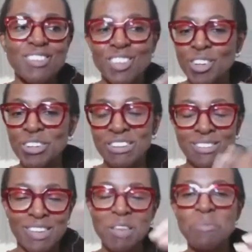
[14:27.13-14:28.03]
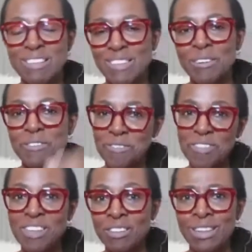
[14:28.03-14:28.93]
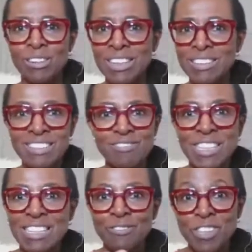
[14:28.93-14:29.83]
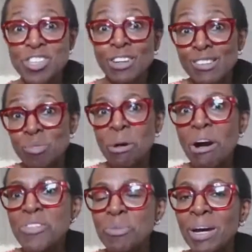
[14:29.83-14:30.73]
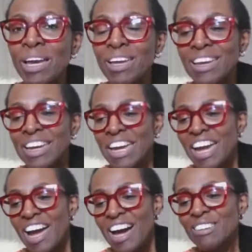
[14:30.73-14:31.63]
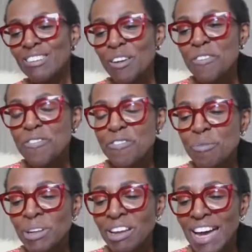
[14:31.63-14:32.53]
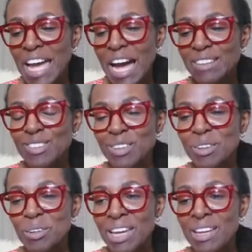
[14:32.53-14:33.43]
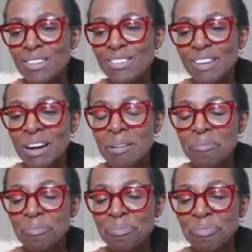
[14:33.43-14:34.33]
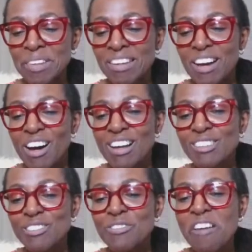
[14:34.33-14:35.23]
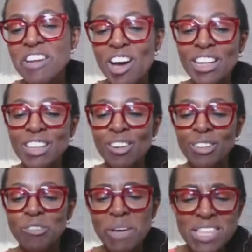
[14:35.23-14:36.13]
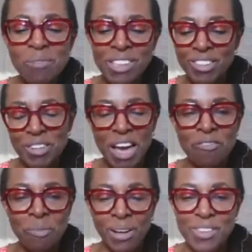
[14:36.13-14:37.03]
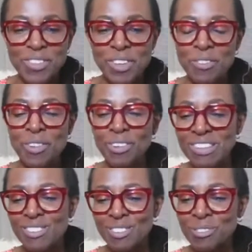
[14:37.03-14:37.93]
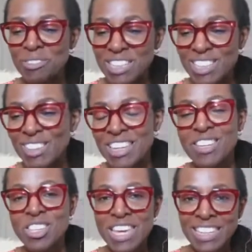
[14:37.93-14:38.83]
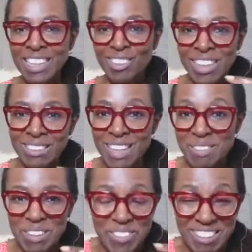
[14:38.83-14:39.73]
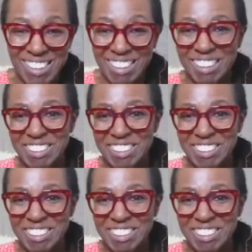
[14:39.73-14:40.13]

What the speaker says: couldn't see myself, I couldn't really visualize the pathway. And so what I had to do is very early on, especially when you don't have much, so you've got this sort of really shaky looking demo video,